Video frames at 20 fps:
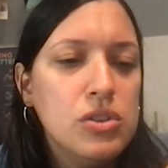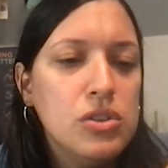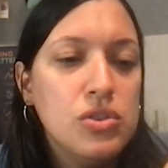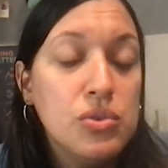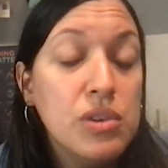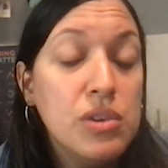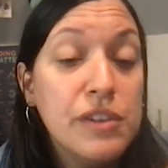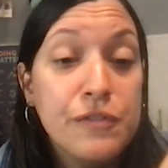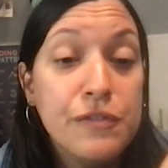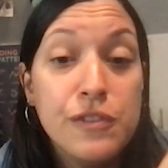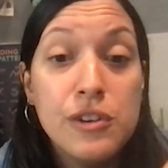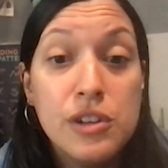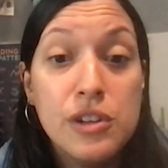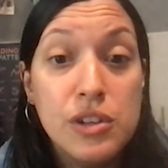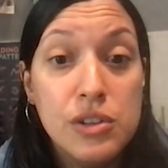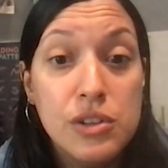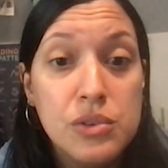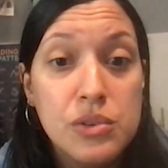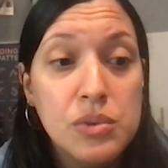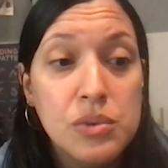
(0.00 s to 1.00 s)
Do it for
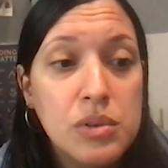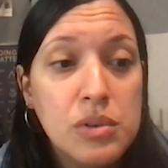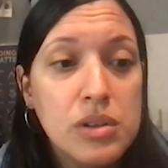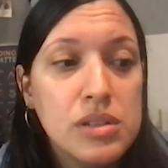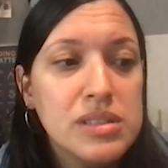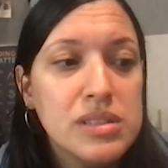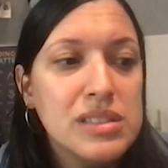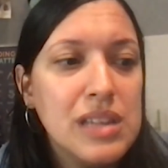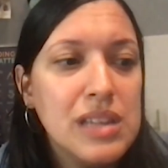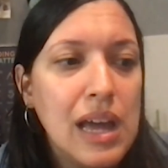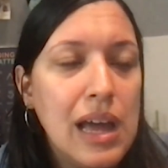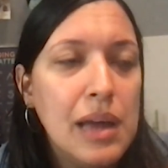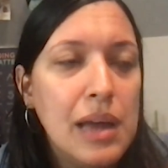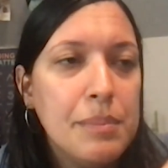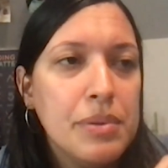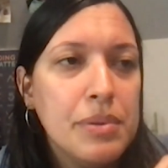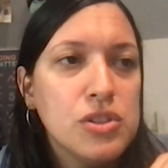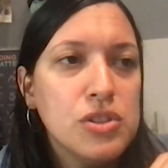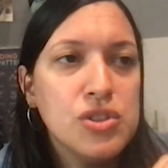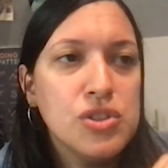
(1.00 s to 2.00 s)
you.
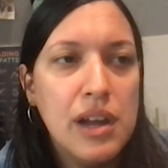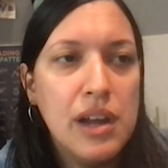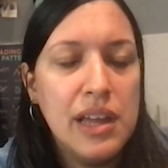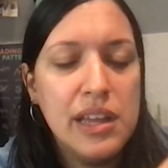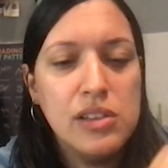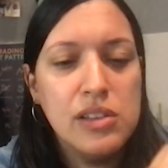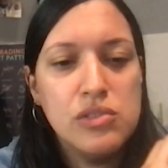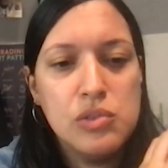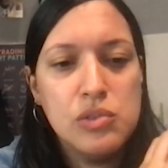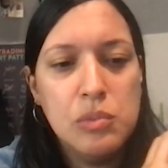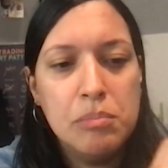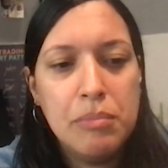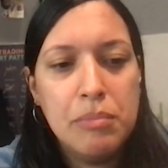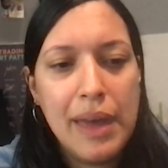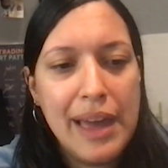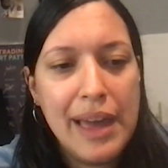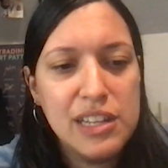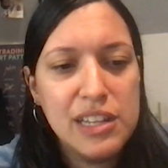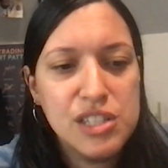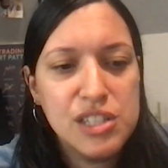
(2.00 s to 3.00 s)
Stop trying to
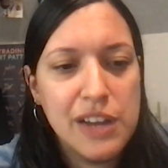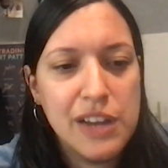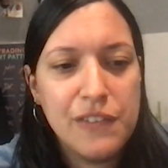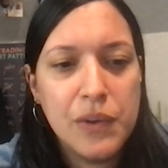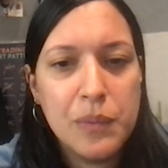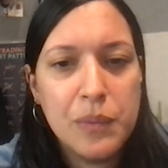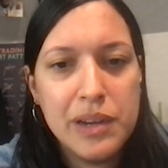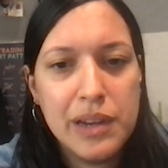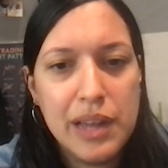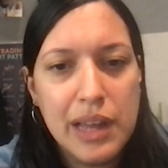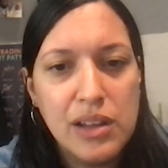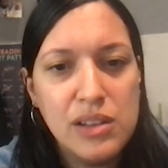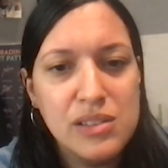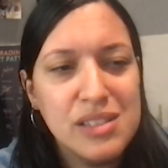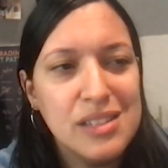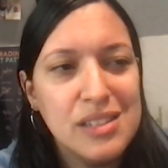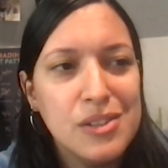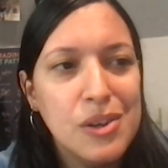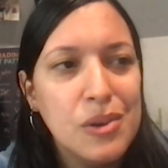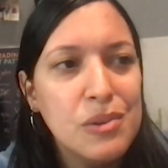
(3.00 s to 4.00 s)
match everyone
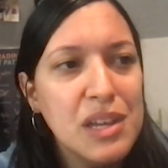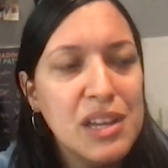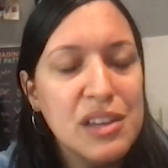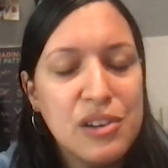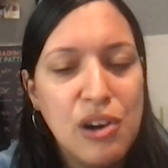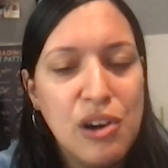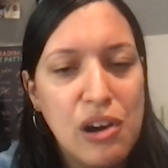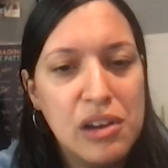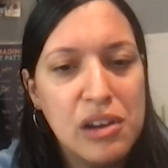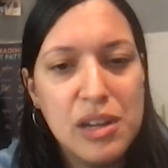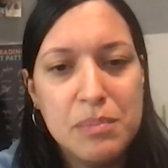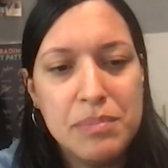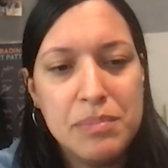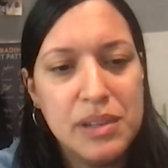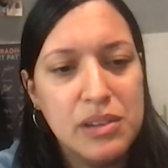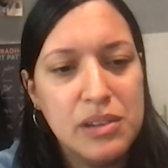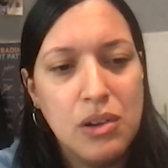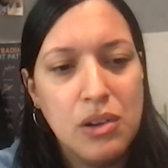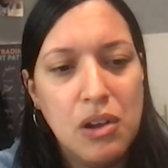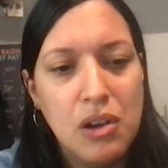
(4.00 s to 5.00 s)
else, and don't get caught up
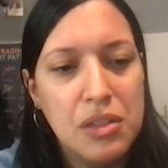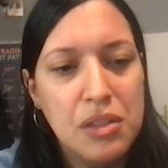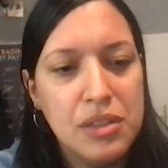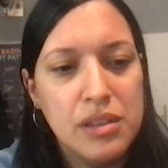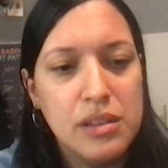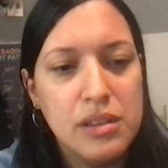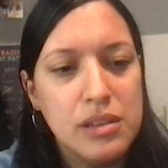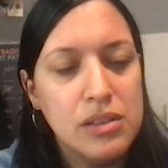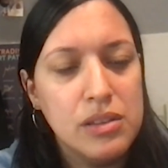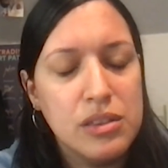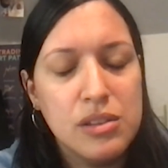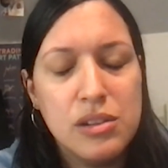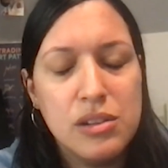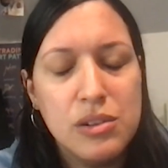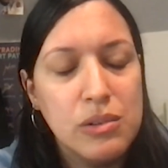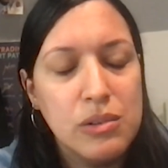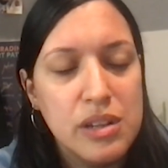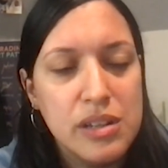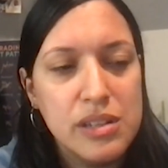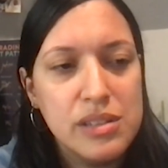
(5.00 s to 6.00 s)
in all the
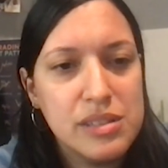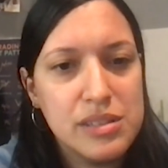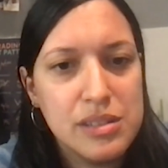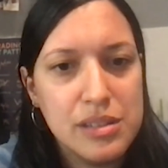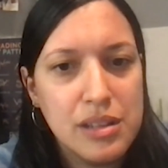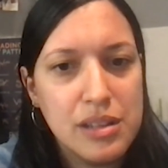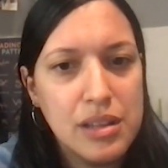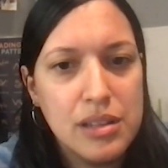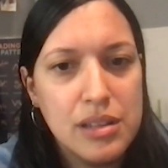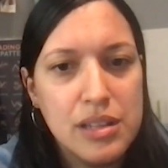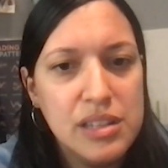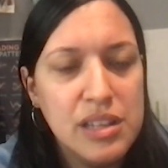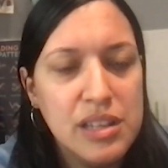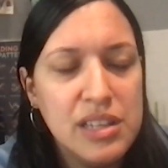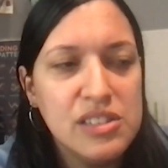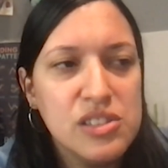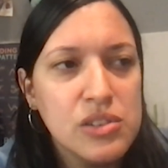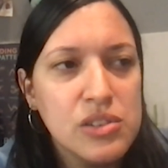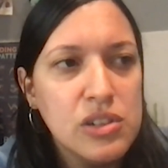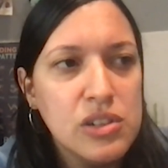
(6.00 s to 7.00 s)
noise.
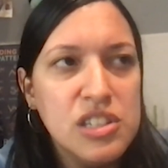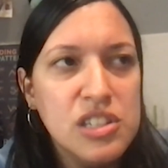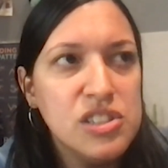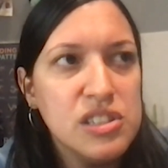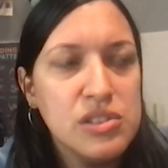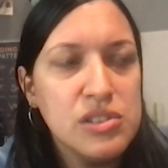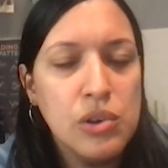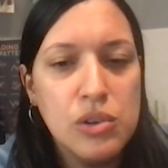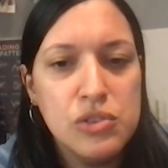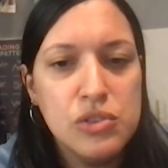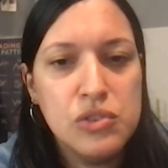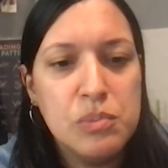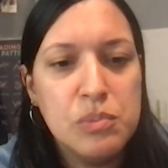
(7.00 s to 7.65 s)
It's going to just hold